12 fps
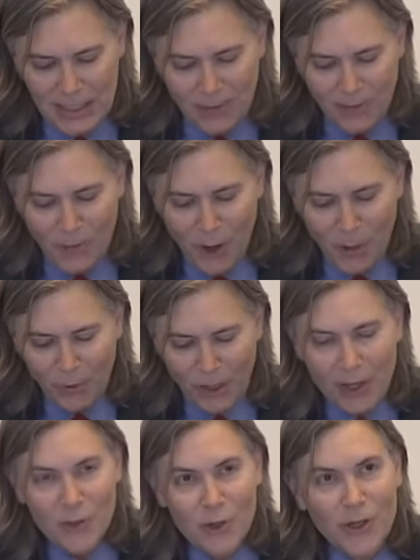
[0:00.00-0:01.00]
For our
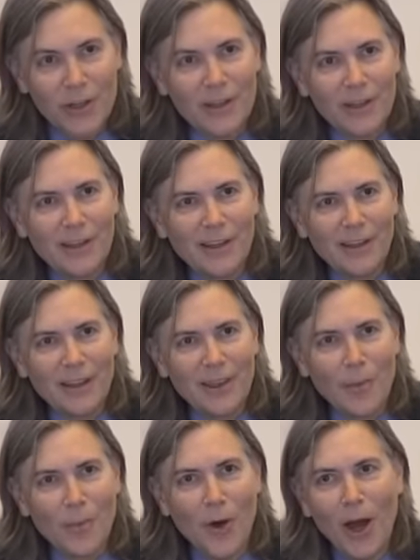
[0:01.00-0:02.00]
pleasure,
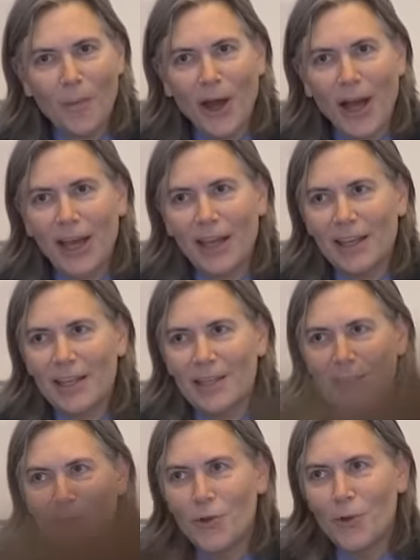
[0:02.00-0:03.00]
the Palm
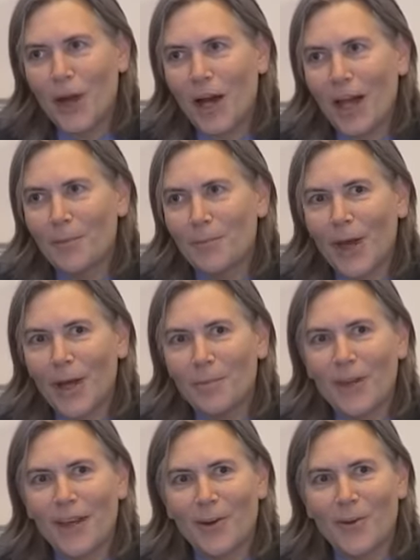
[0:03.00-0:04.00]
Islands of Dubai might
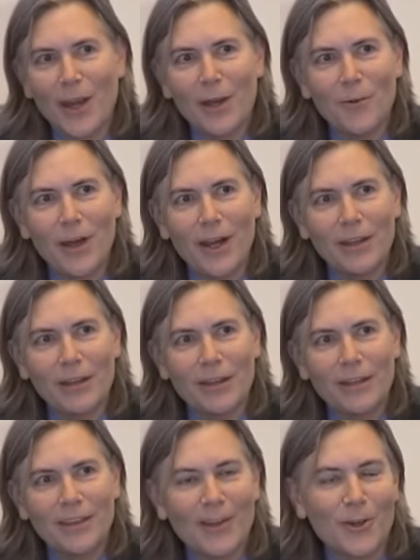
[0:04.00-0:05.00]
be a great one.
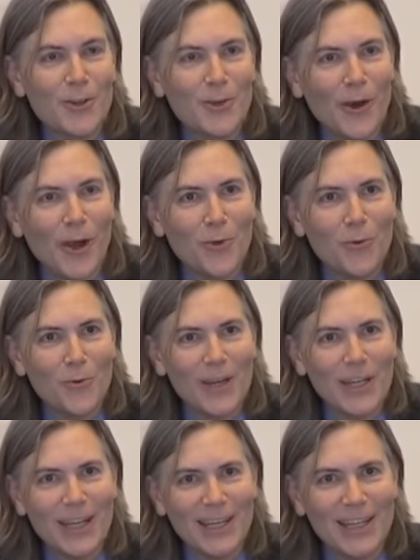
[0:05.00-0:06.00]
There's around
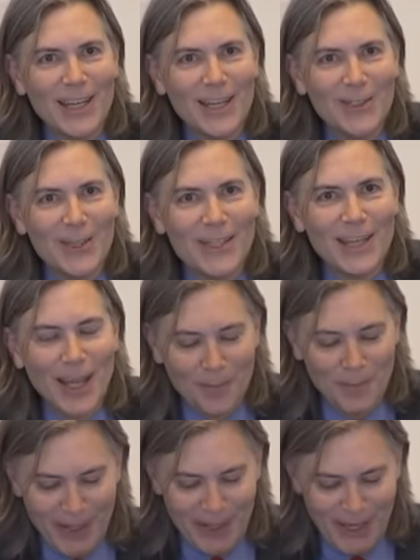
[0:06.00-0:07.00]
3 gigatons of
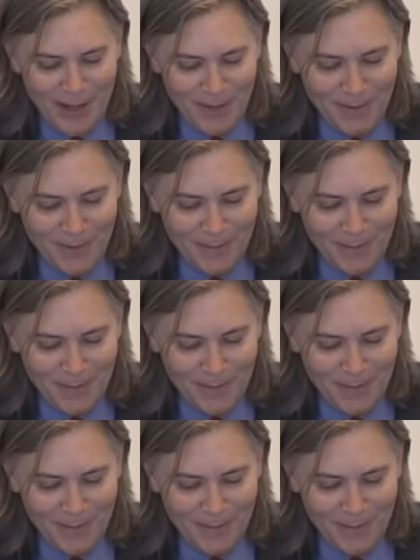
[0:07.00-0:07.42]
sediment there.